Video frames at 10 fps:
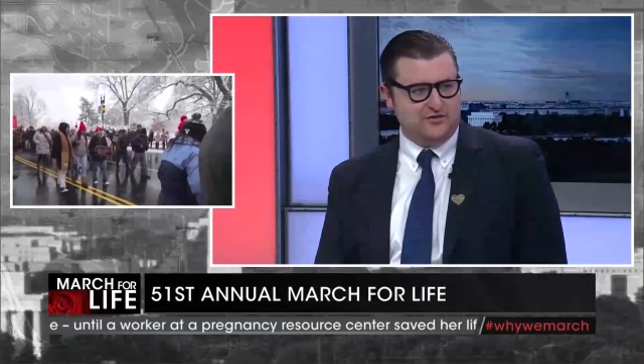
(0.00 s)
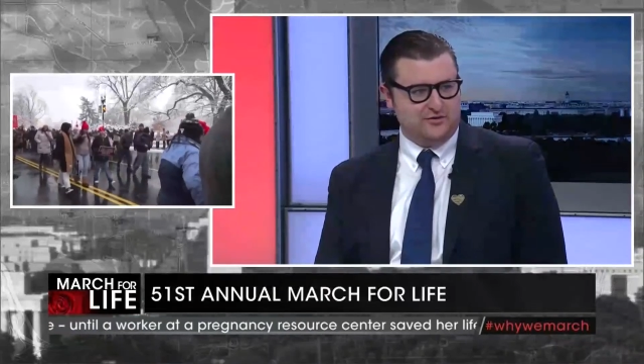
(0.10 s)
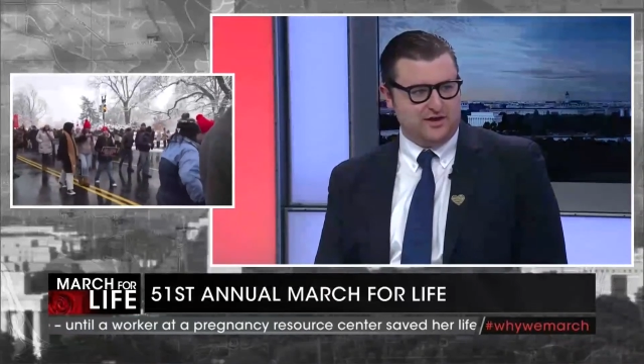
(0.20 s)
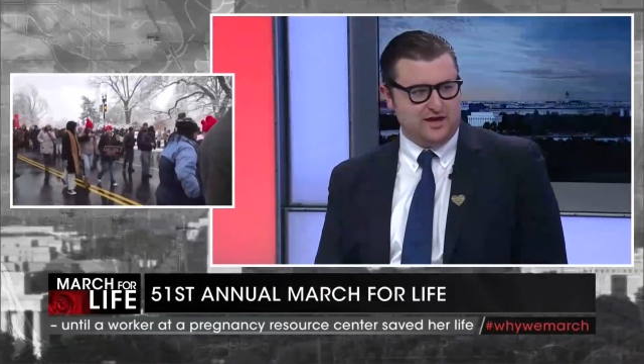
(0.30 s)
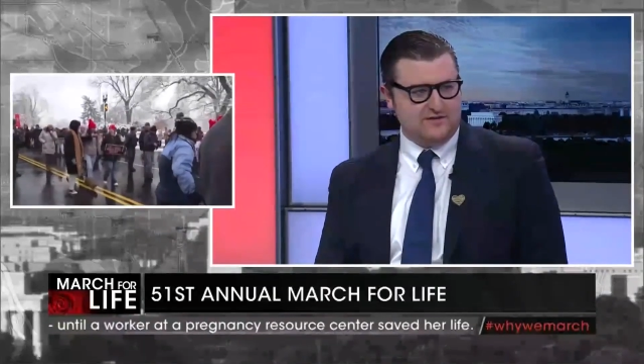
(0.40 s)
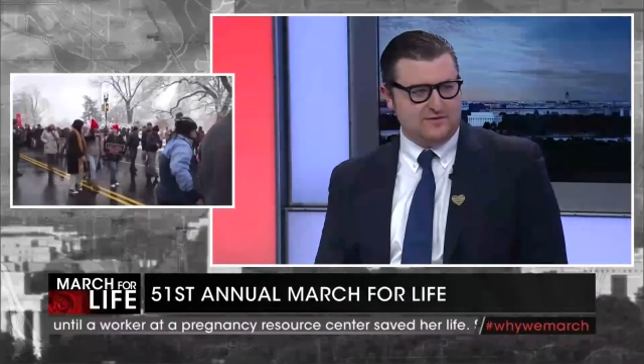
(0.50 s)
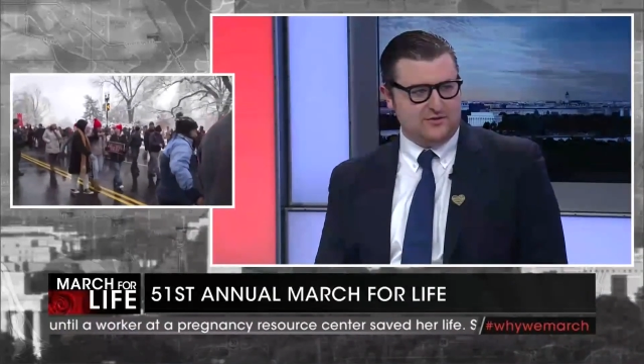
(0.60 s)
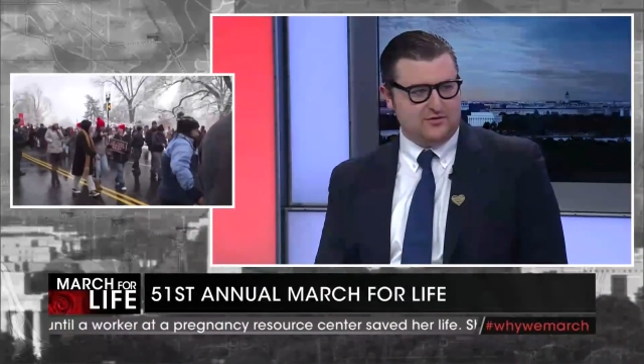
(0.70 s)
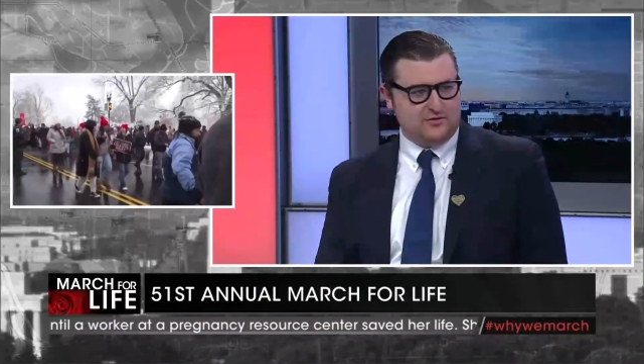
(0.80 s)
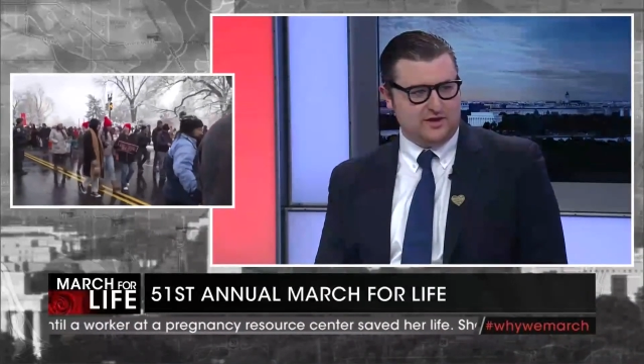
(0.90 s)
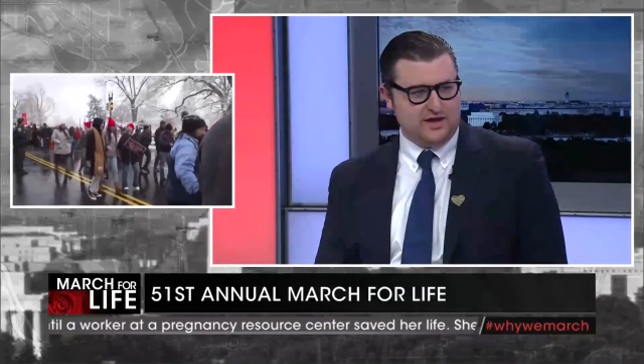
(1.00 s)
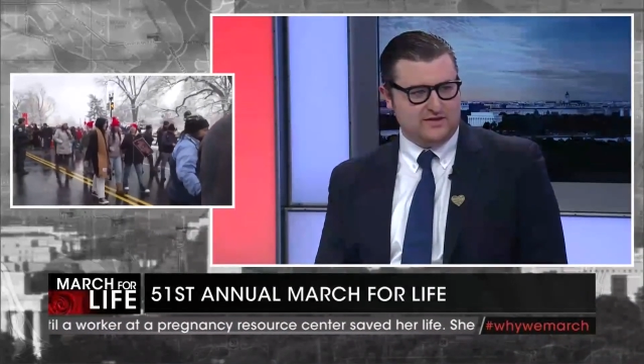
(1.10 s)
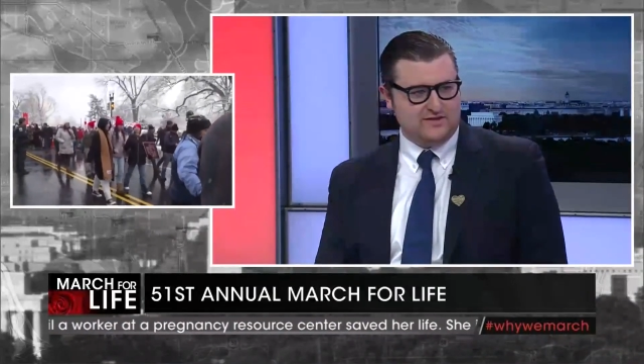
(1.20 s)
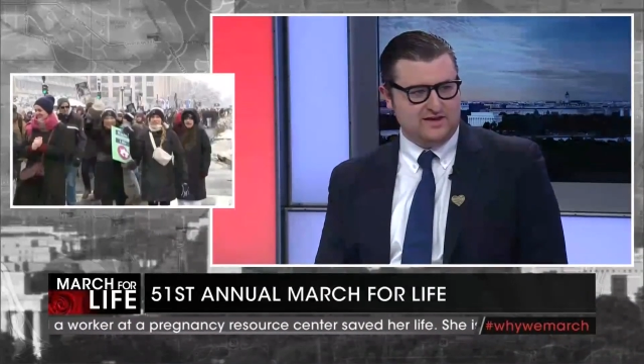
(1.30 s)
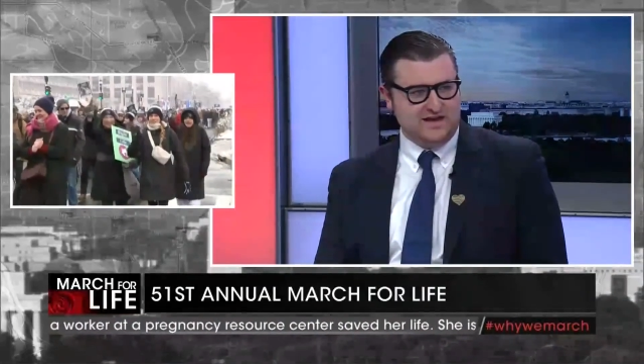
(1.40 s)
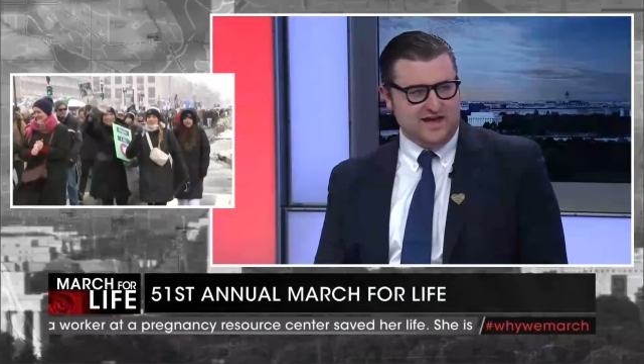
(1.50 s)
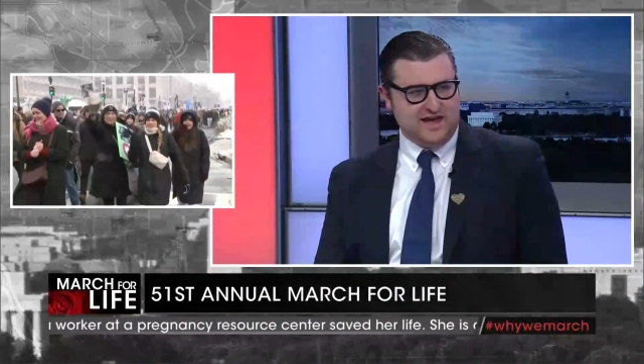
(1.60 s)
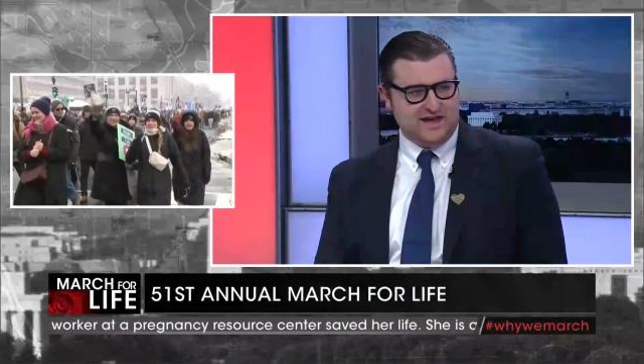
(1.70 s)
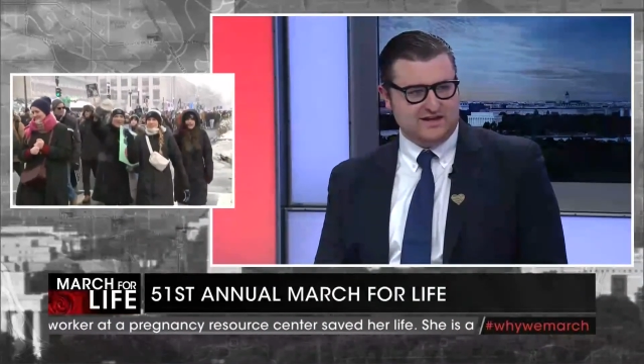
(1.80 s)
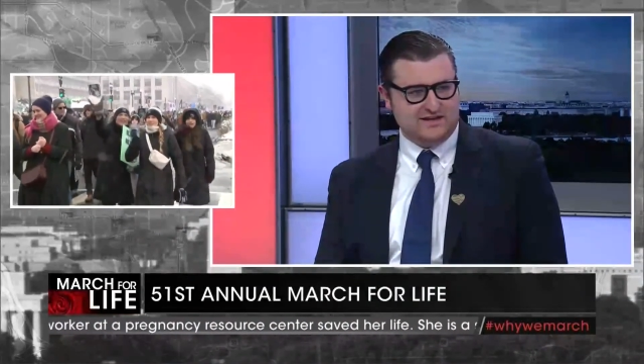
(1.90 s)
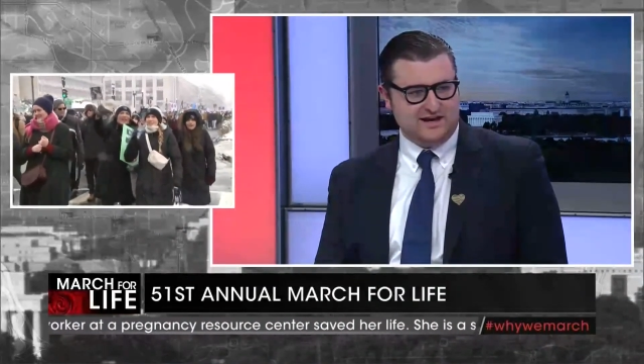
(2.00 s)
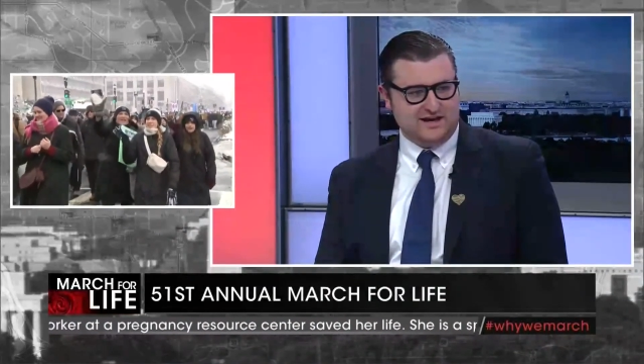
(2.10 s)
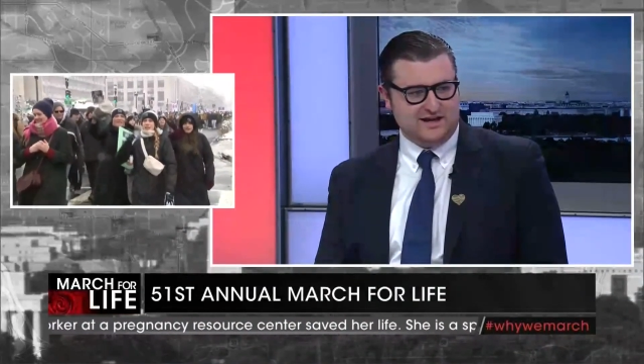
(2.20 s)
school kids, middle school kids, and